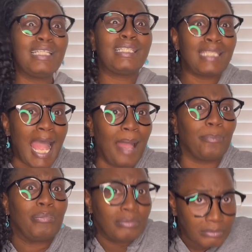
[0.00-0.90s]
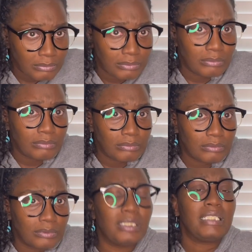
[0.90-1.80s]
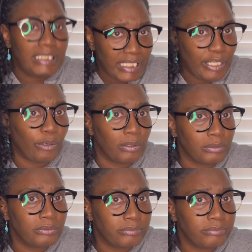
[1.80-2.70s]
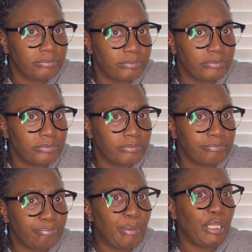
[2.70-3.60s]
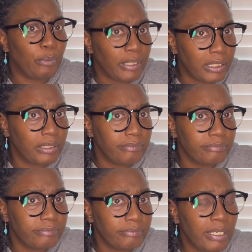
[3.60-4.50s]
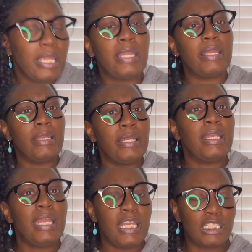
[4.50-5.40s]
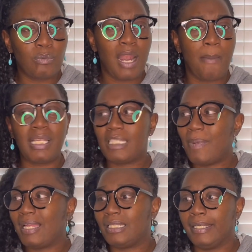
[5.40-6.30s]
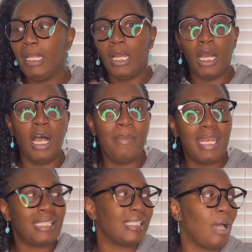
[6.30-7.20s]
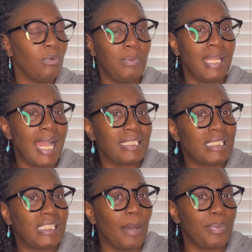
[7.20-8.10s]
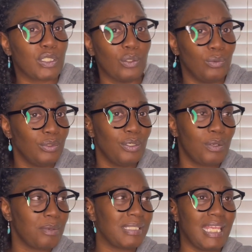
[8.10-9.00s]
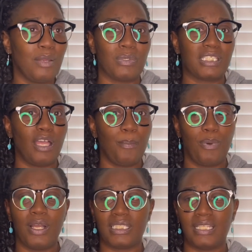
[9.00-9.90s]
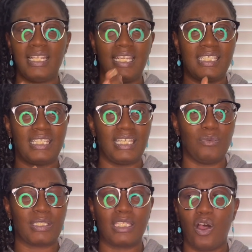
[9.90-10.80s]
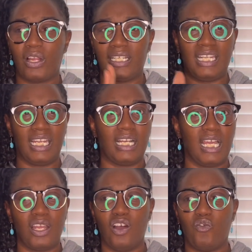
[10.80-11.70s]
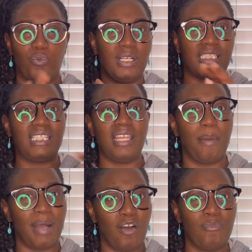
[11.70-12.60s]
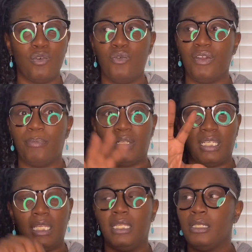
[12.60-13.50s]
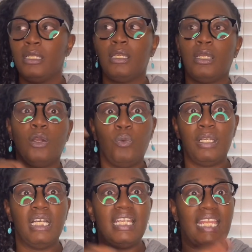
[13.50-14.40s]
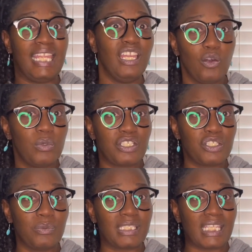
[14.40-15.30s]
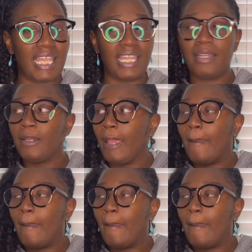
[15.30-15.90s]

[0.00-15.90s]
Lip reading: Top tier. Period. Is what I'm expecting. And that's not what we got this episode. You know what I'm saying? With some parts that Destiny was talking, then it cut off. We could see her mouth moving, but then we couldn't hear what she was saying.